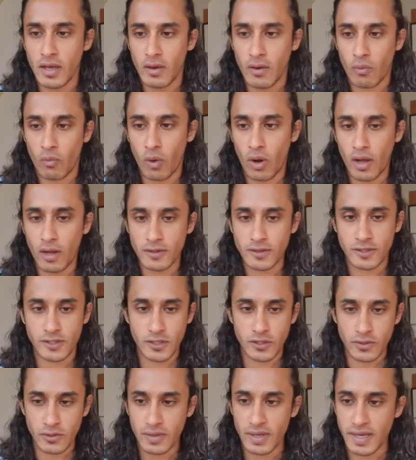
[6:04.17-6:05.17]
what I'll
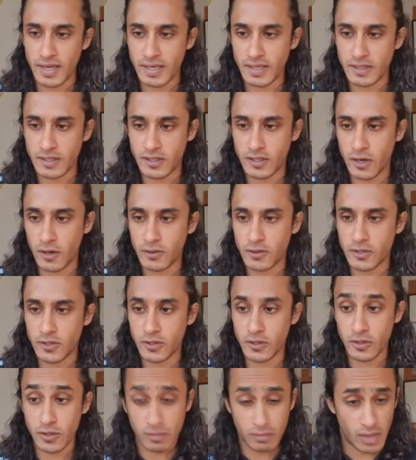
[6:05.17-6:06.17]
do is go
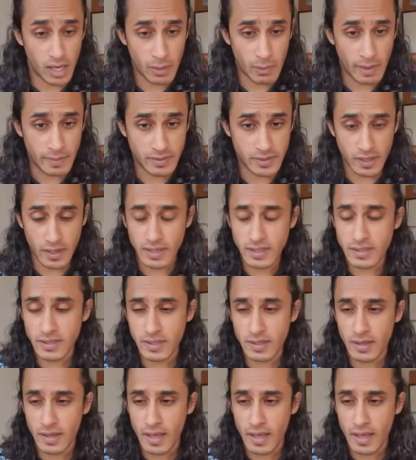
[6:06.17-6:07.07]
to my website